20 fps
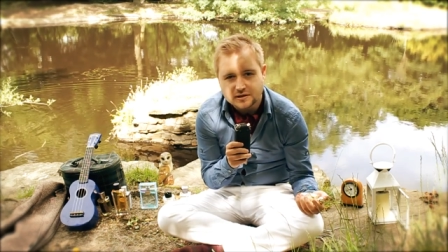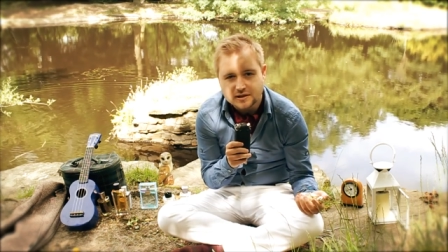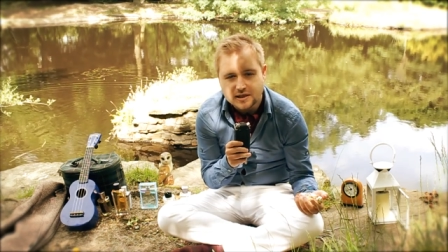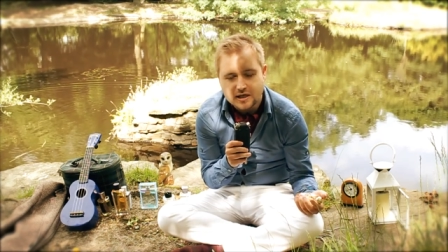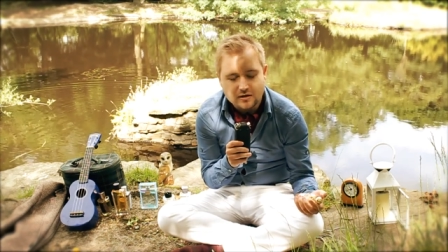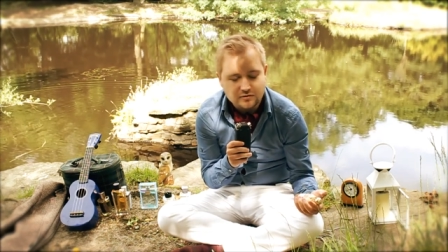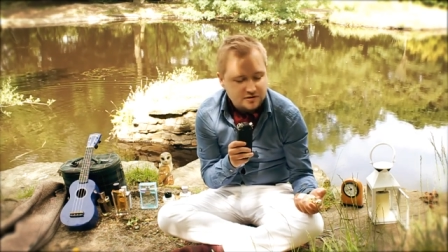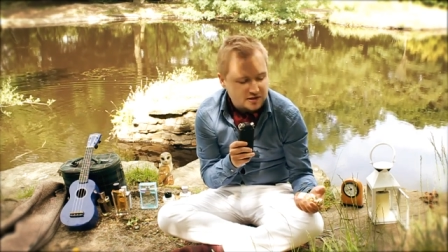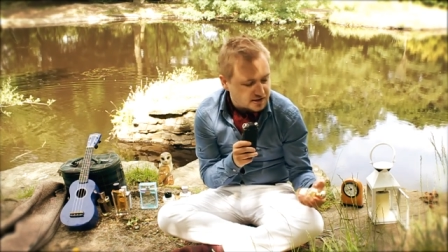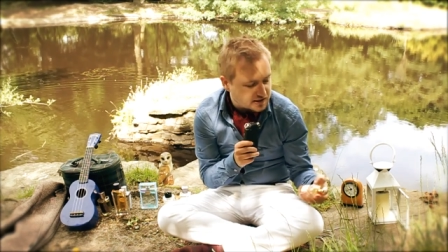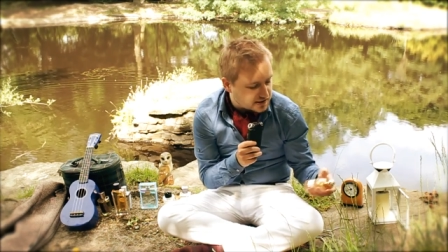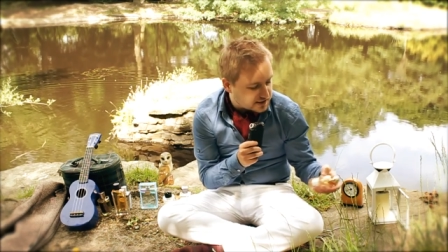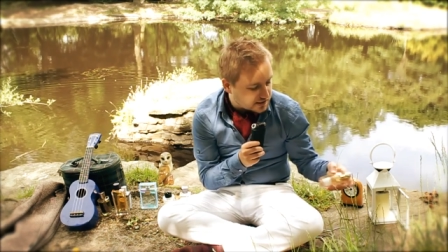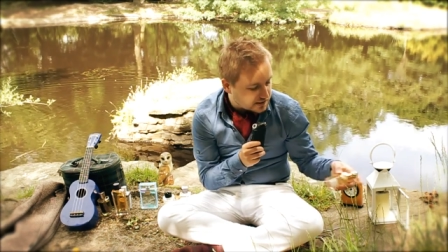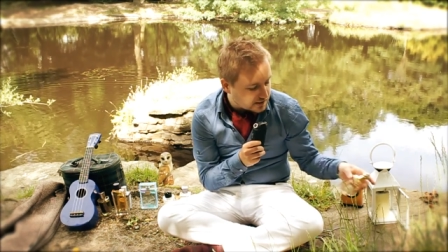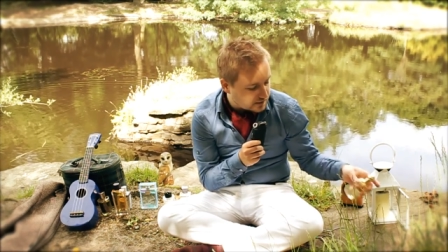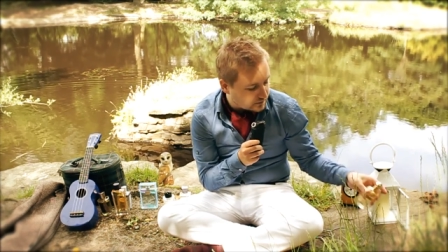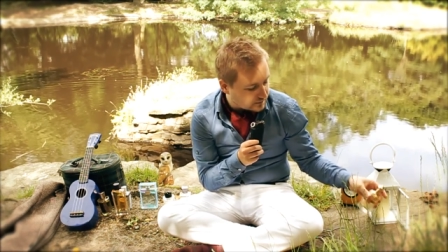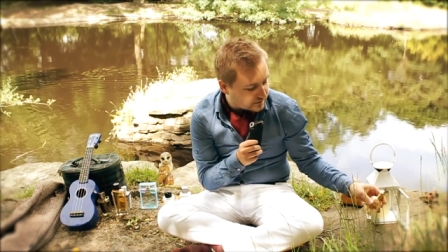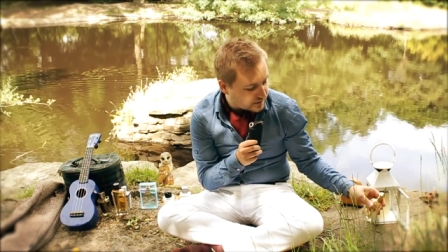you know, just as
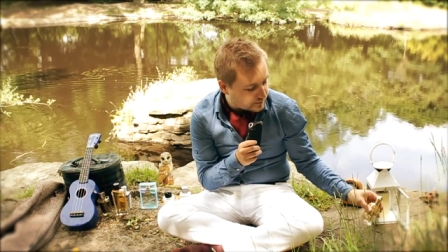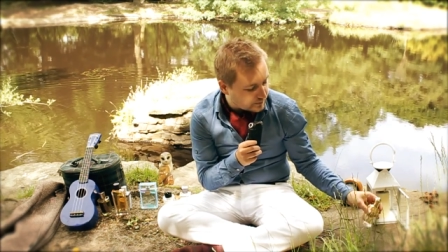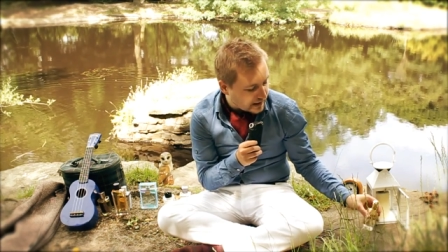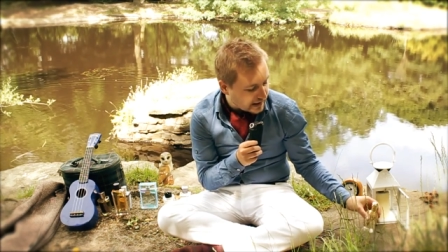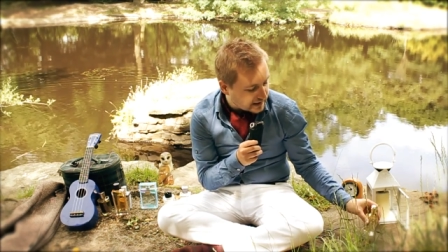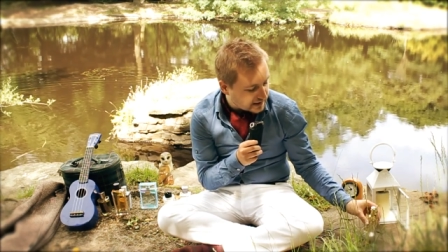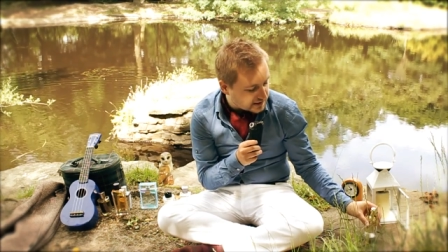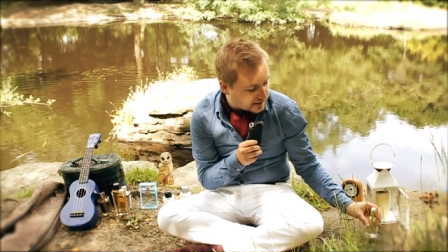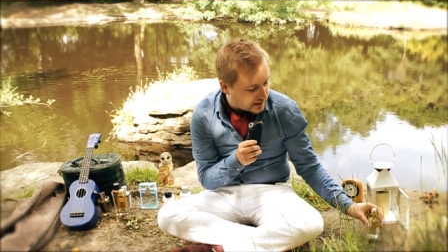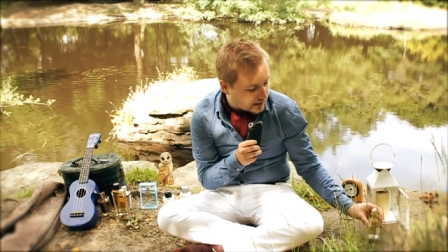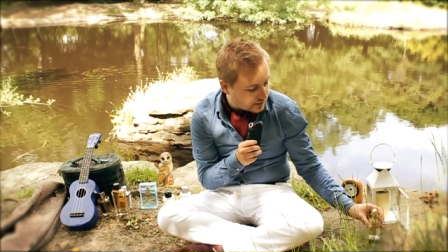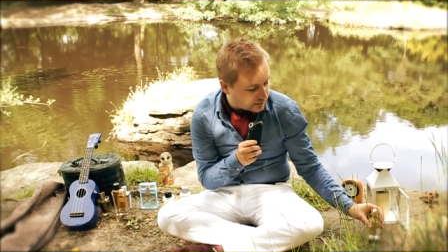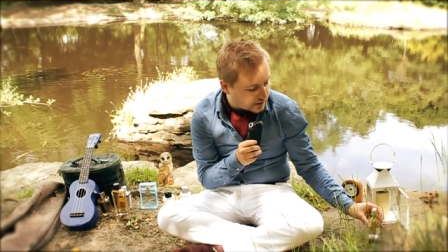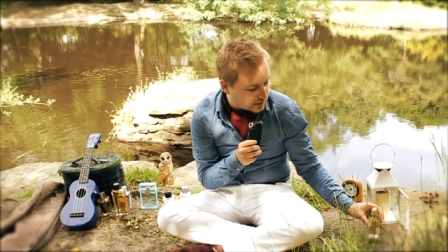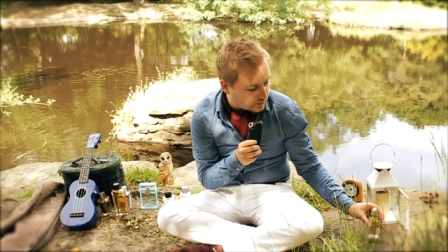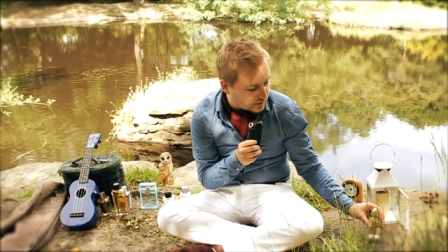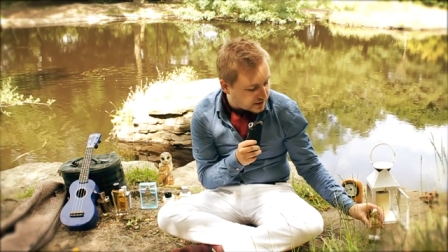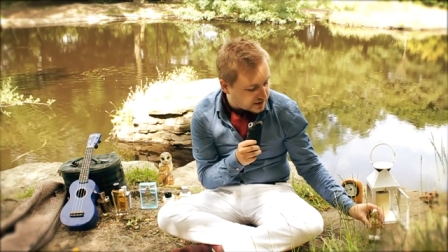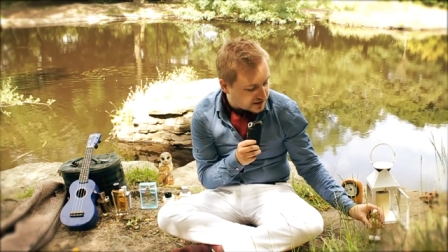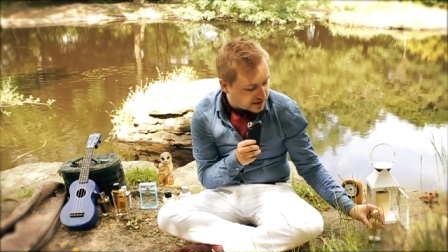a sort of a base note that
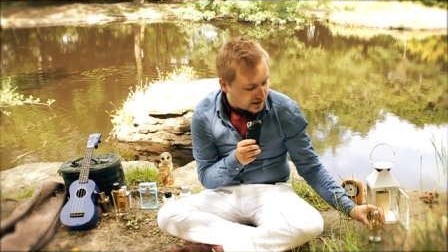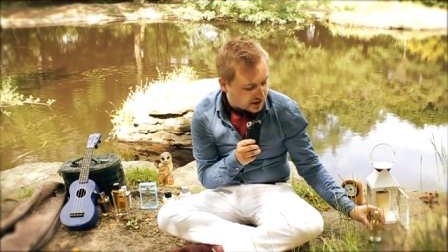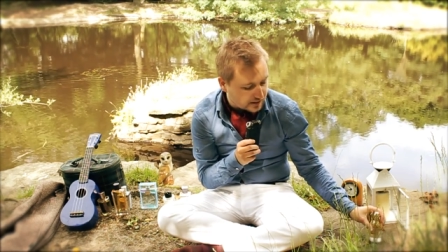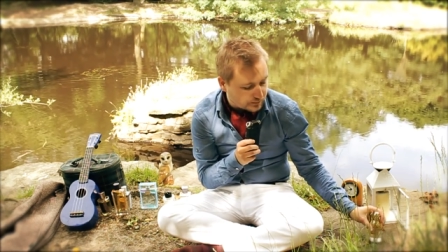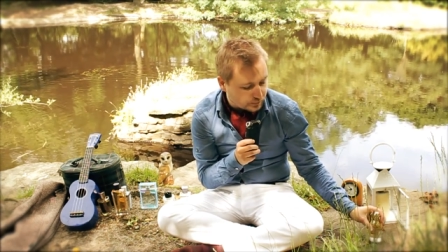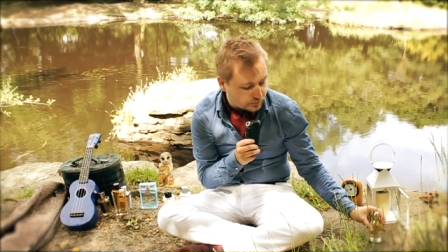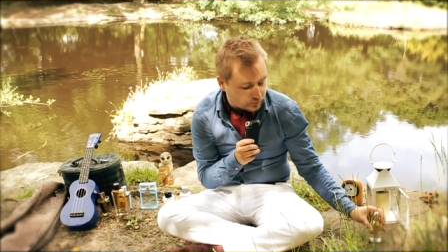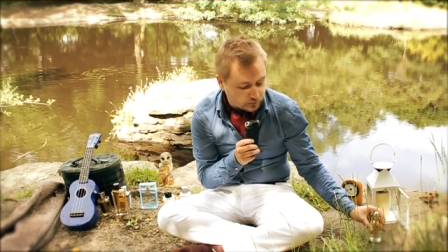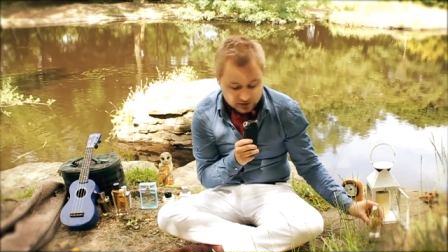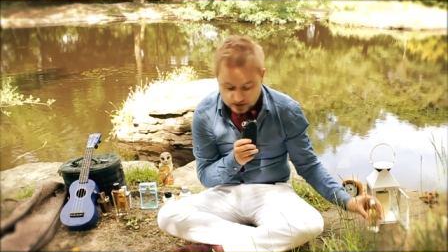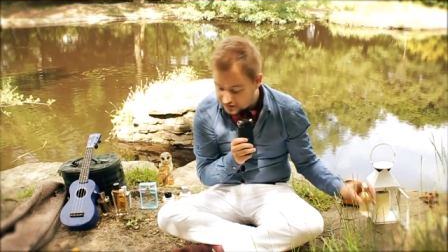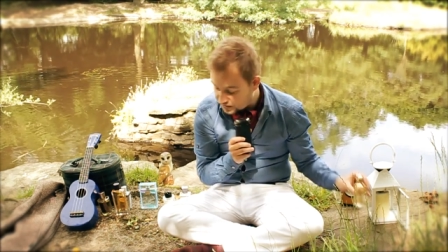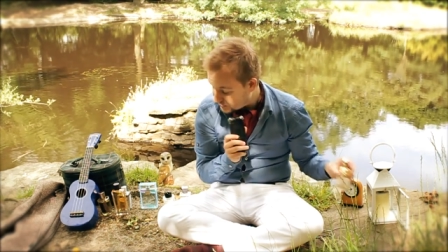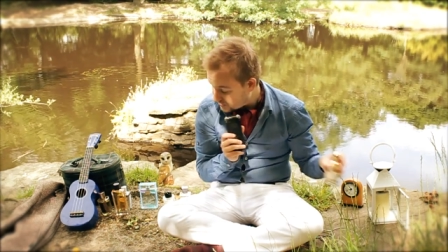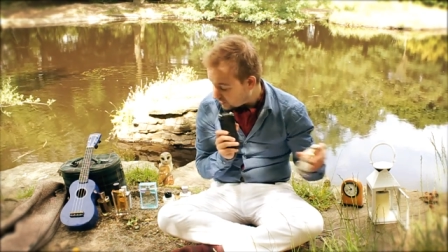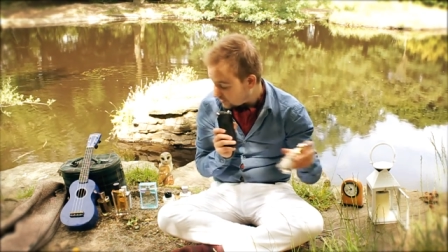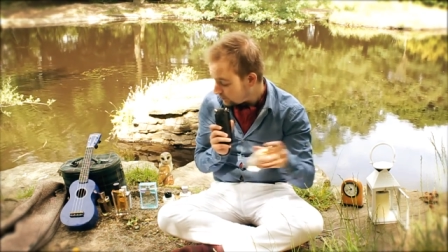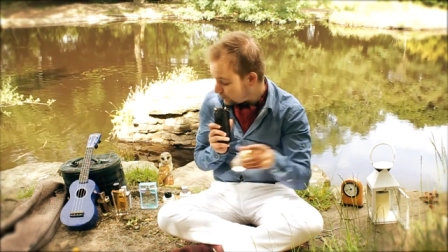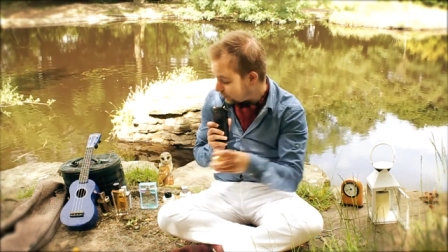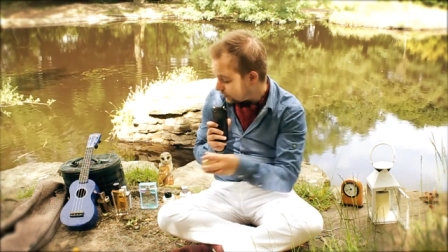we're just gonna we're just
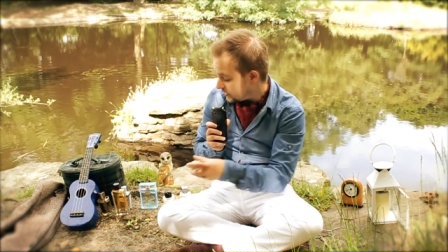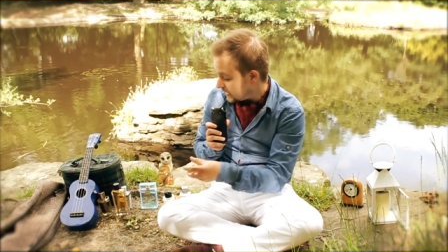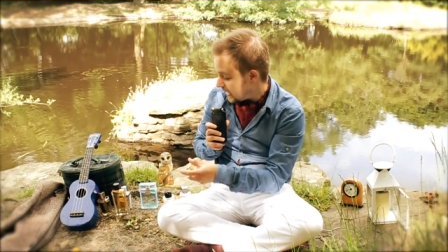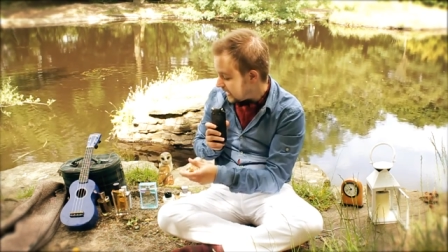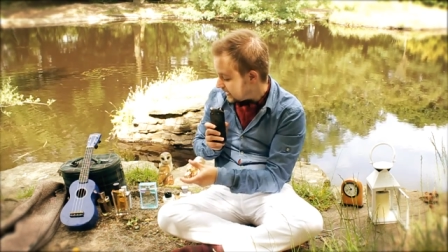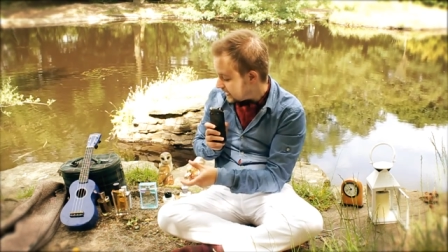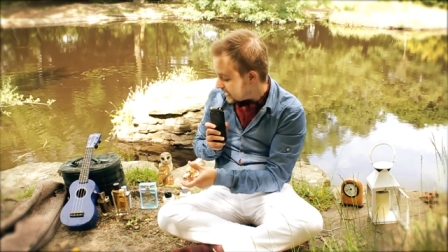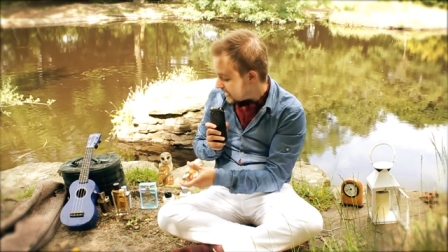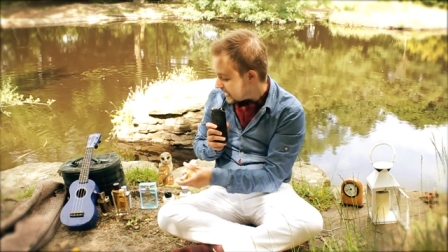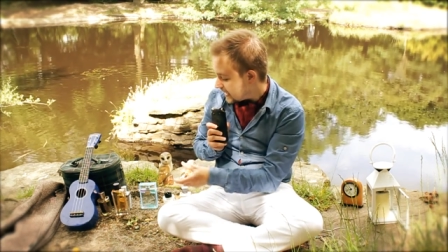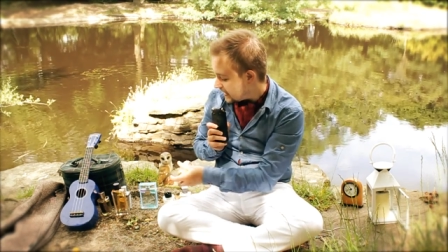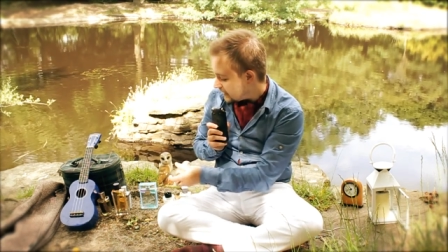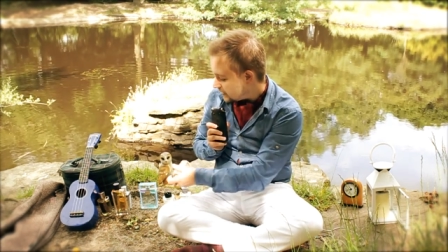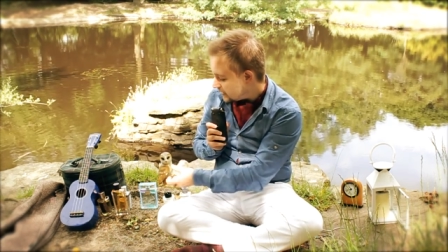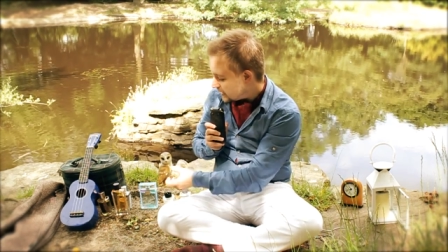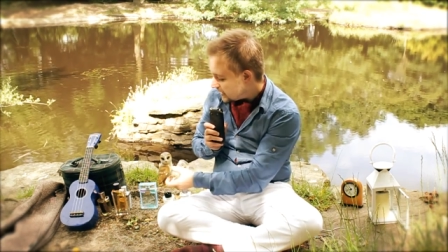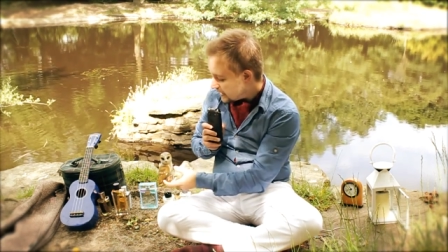gonna put that there.